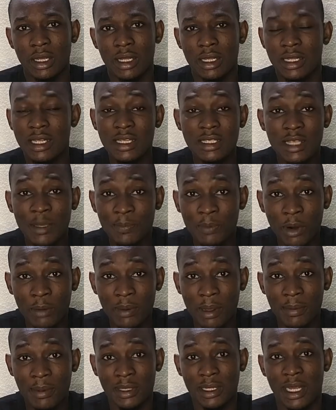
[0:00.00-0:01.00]
This is the
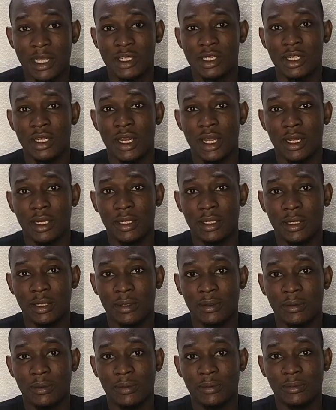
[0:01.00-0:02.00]
problem in Nigeria.
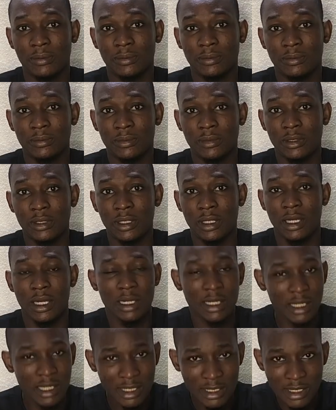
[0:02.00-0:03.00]

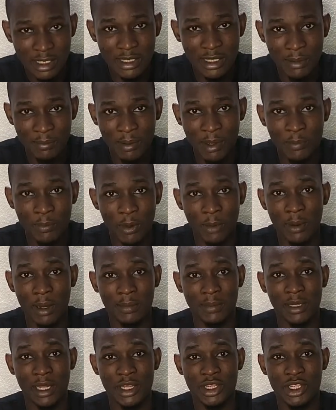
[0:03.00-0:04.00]
This is the big problem
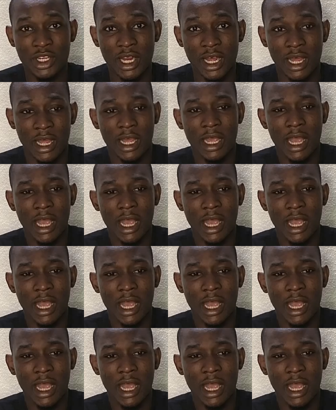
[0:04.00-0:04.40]
in Nigeria.